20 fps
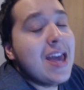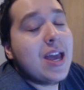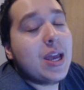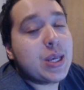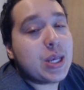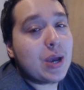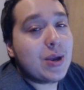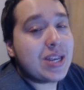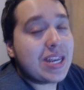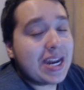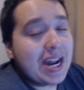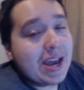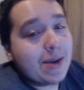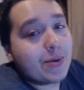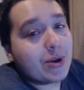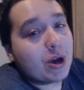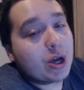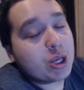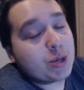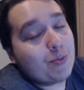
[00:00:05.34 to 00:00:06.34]
So today
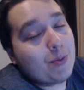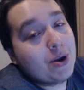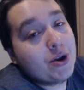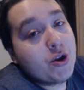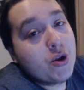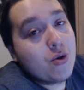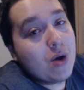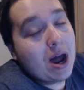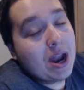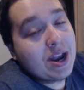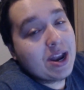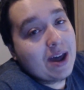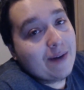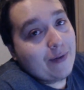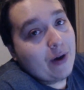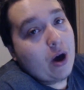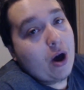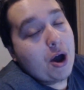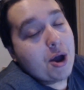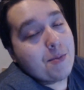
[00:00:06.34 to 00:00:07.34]
we've got
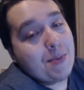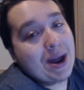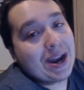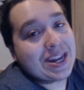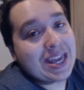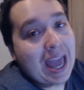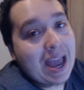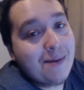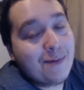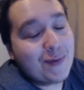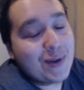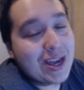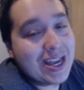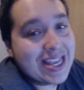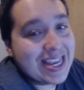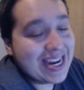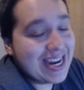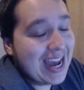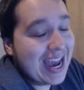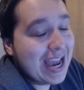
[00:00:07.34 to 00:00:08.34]
another iPad game for you
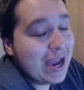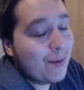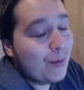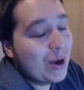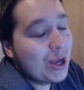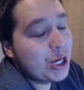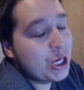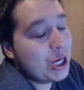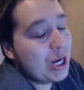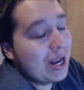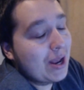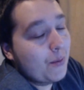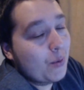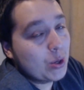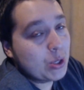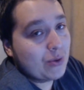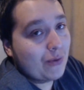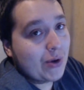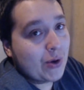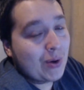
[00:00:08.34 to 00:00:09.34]
today, which it
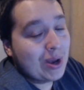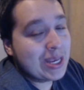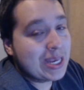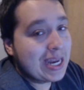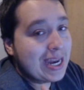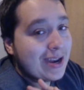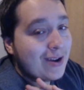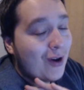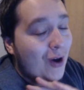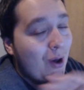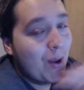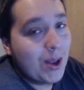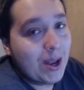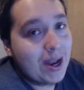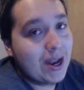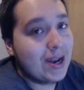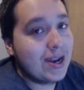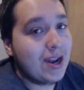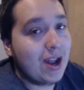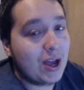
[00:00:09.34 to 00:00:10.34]
was requested on
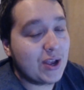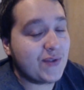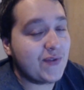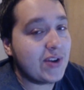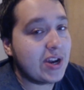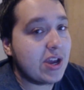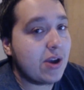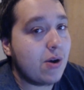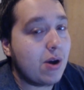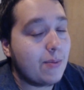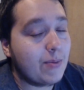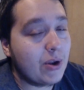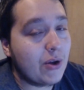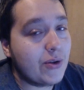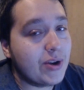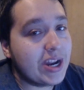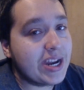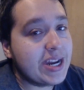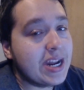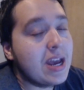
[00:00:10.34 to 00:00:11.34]
the last video I
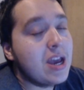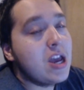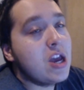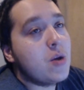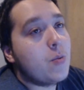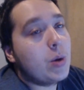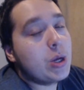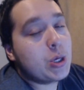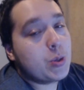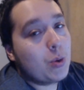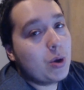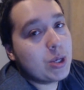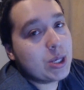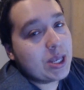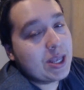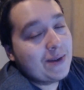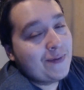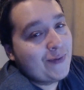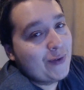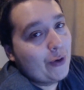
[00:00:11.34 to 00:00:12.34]
uploaded, which was
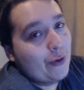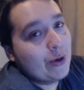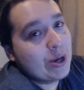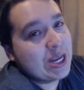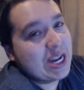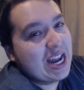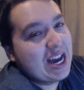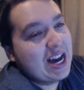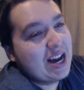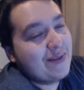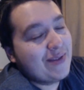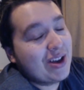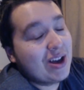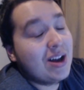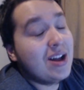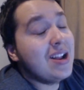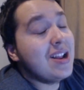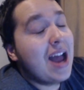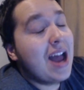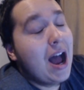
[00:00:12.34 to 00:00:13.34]
The Floor is
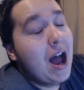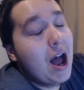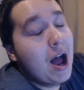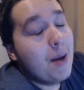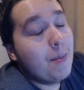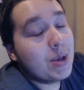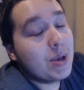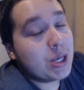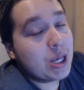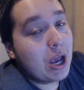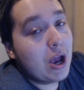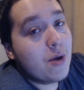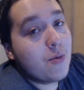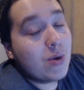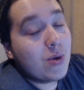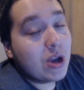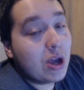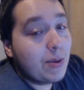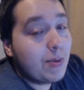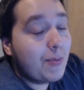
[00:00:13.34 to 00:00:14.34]
Lava. So
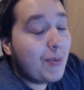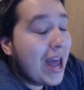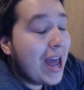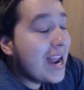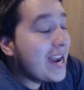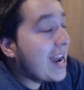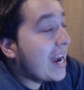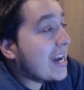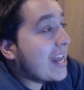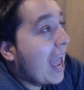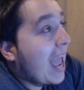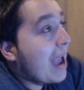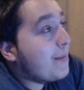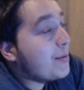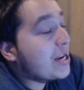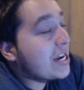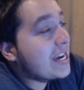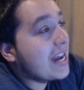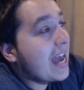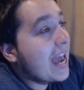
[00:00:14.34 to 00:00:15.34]
we're going to be playing that game
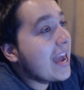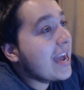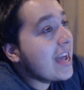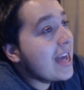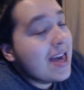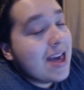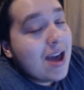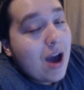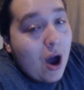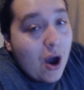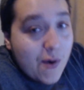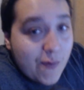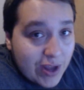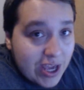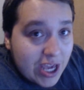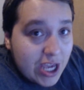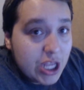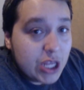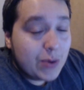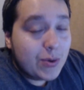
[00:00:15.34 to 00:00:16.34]
today.
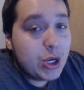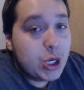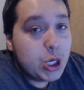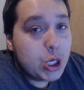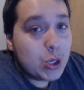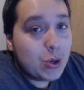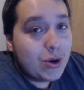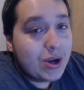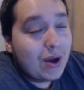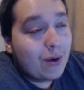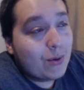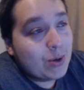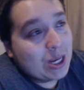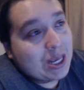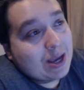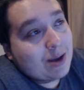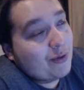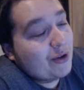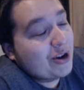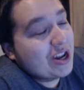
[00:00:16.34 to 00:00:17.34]
Hopefully you do enjoy. Obviously
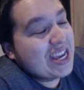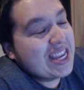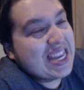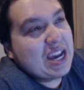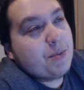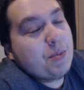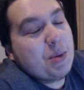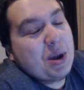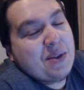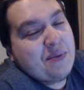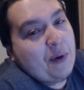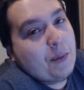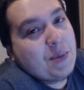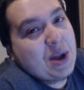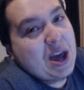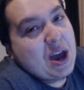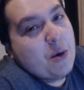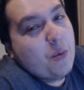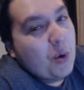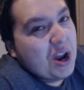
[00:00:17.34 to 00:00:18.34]
you can probably tell by the
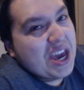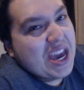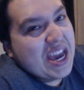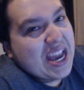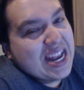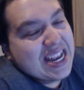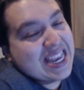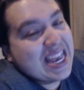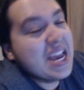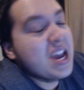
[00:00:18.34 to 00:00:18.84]
thumbnail what it is,